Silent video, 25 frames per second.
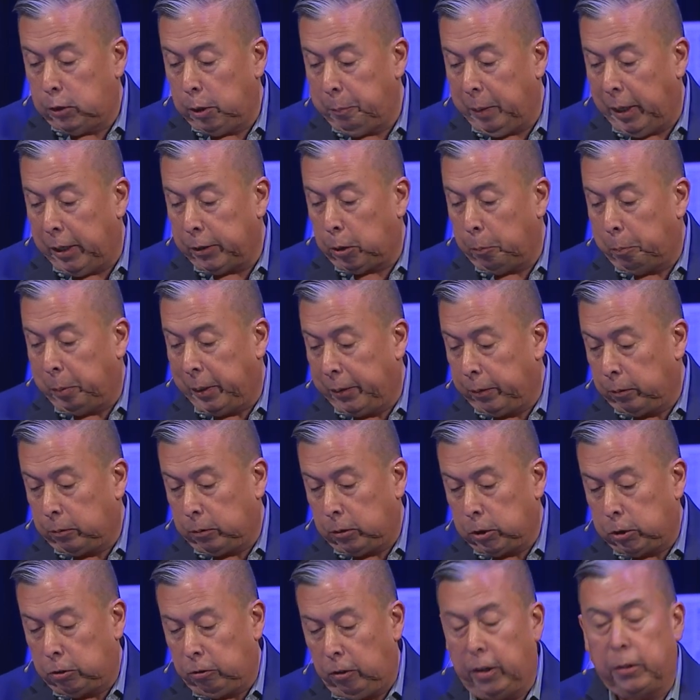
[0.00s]
about the
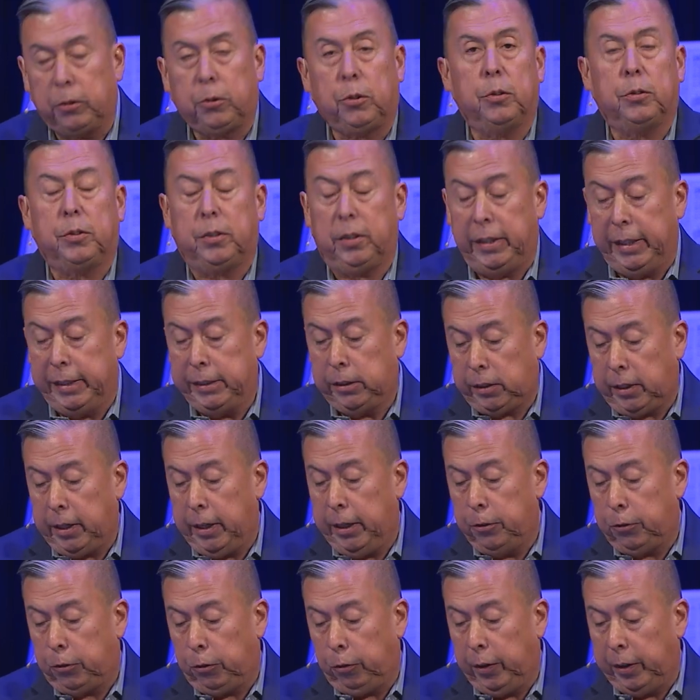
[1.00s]
political structures in each
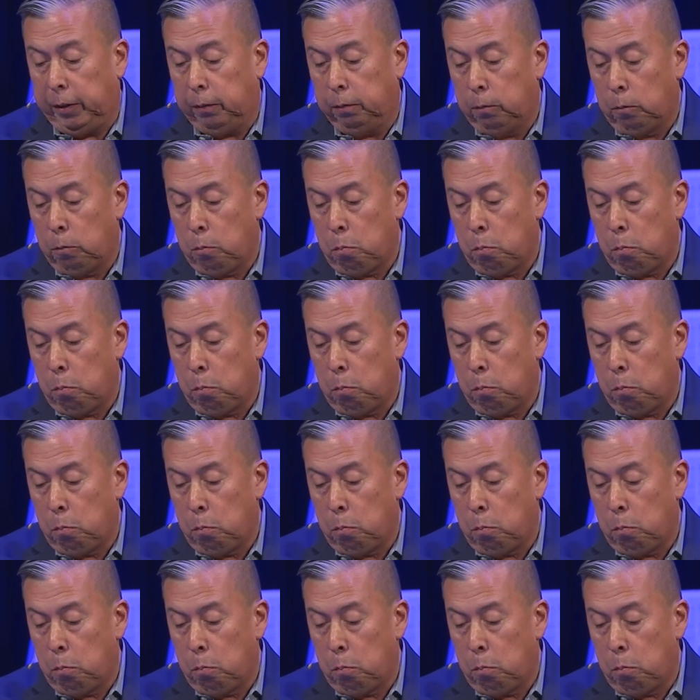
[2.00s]
country.